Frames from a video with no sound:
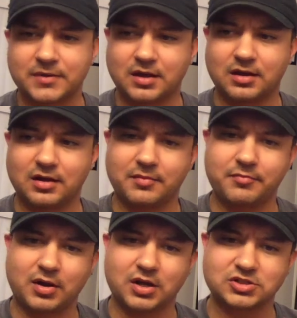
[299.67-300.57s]

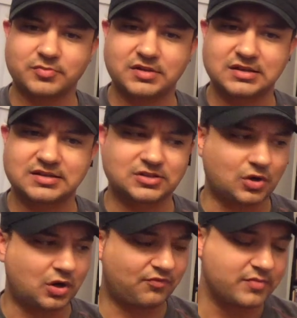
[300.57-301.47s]
but also because it's
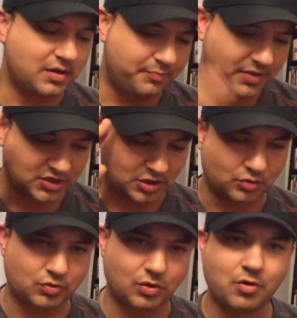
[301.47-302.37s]
hard for me to picture
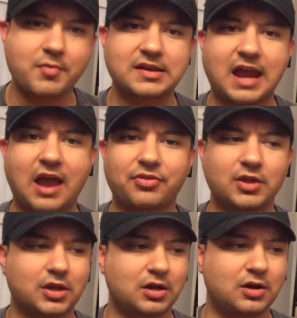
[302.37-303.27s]
a Roman
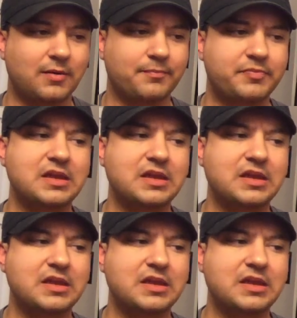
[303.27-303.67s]
Catholic being